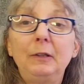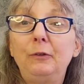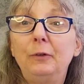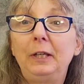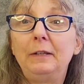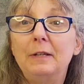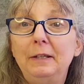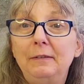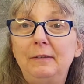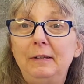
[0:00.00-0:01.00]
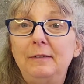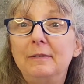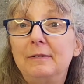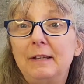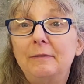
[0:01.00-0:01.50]
So to get nine seeds
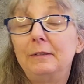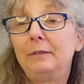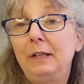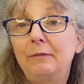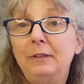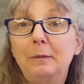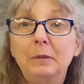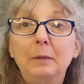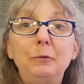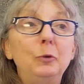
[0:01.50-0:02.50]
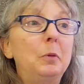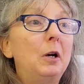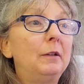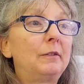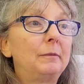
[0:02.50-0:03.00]
in seven, you have to double up two
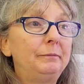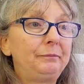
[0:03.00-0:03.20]
pots.